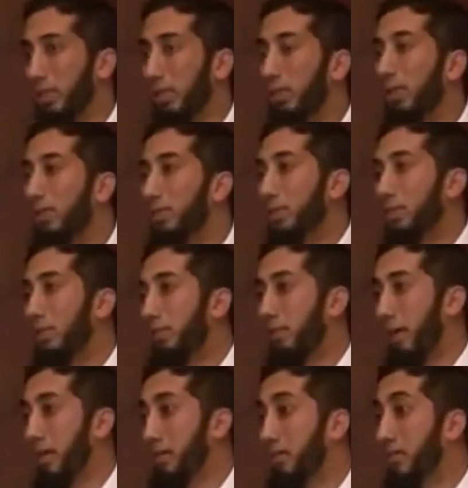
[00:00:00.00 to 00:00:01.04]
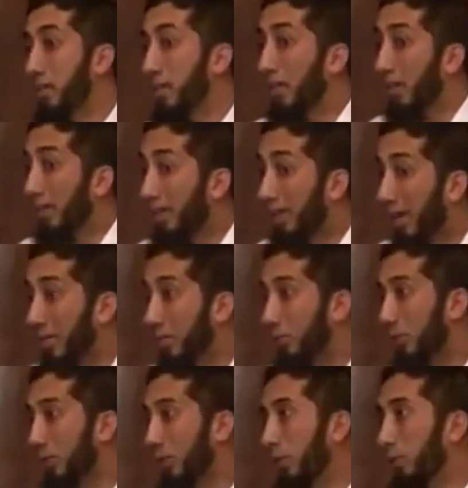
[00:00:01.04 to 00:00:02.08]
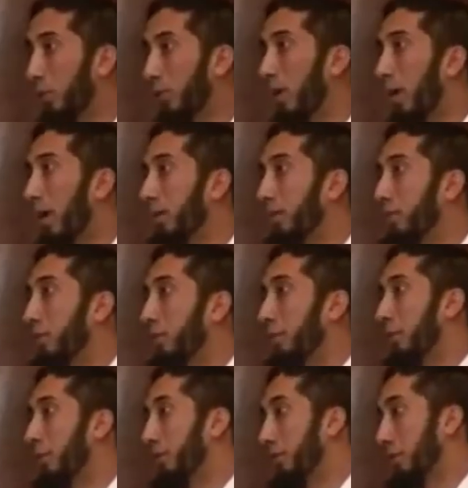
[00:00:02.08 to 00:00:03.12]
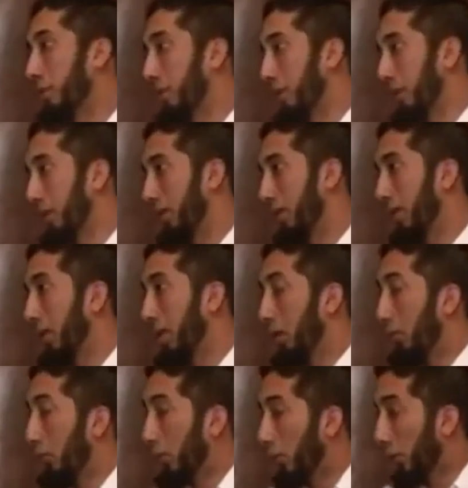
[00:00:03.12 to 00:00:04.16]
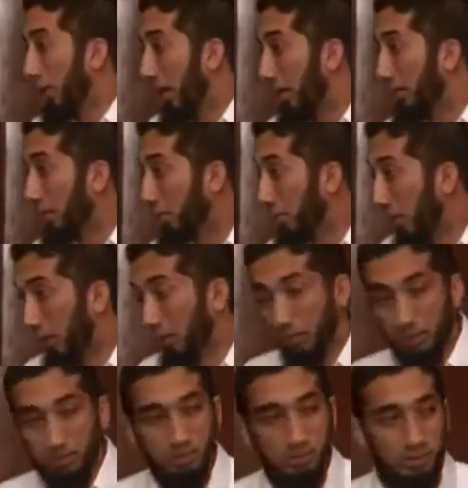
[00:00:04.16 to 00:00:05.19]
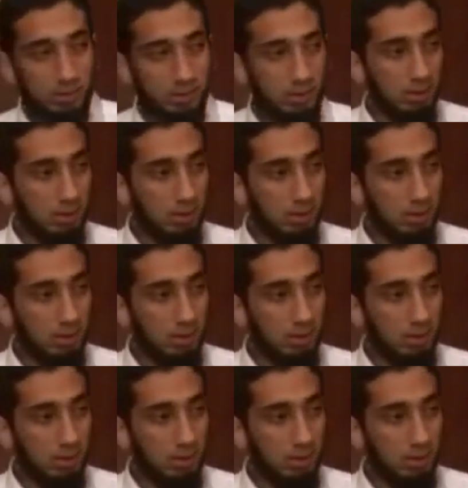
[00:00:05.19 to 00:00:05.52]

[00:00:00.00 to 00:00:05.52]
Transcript: He gives us advice. That's what the Qur'an is supposed to be. When you're having problems,